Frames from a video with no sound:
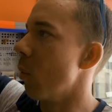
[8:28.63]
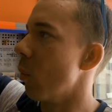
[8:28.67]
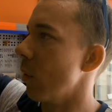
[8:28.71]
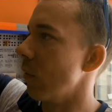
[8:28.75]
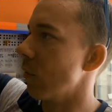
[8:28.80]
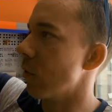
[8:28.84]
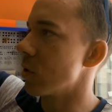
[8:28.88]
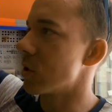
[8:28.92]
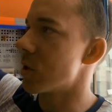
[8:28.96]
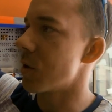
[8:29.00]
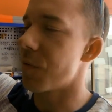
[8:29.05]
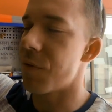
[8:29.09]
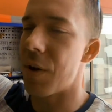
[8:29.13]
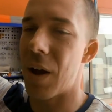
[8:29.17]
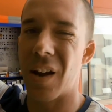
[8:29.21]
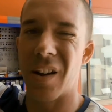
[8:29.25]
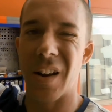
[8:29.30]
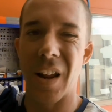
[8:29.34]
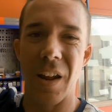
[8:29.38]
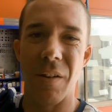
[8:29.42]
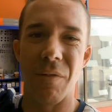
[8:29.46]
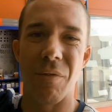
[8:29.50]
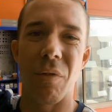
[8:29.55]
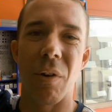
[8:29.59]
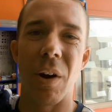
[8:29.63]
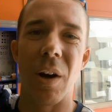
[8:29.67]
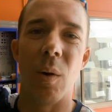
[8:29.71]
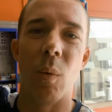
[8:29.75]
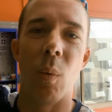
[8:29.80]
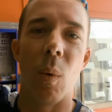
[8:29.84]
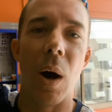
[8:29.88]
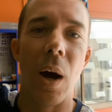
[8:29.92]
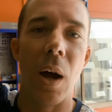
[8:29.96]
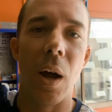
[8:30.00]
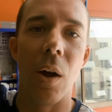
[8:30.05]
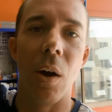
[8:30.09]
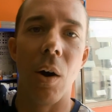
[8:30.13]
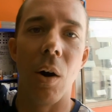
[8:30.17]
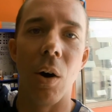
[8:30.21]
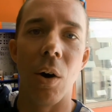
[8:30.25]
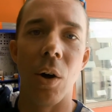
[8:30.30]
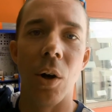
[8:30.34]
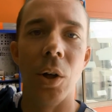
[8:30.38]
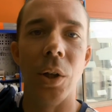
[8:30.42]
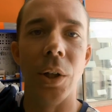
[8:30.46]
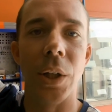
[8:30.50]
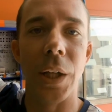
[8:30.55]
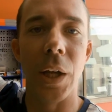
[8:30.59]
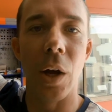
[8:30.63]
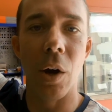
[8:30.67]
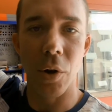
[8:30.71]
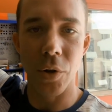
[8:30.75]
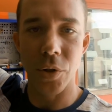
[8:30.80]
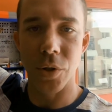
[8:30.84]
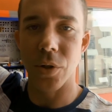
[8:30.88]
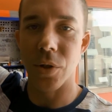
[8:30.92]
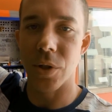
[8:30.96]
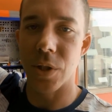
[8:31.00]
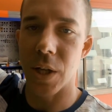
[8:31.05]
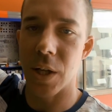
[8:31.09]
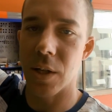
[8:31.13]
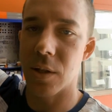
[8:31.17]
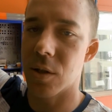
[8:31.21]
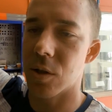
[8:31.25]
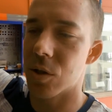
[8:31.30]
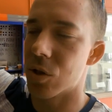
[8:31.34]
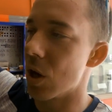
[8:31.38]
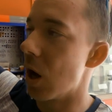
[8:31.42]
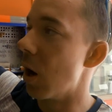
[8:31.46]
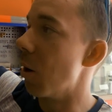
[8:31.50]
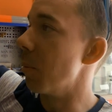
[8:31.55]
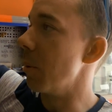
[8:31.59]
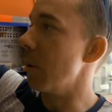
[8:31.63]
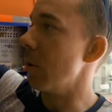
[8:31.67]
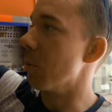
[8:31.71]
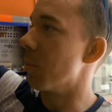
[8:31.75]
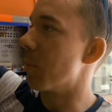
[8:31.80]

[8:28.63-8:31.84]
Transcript: We've also found a frayed wire on the O2 sensor, so I'll be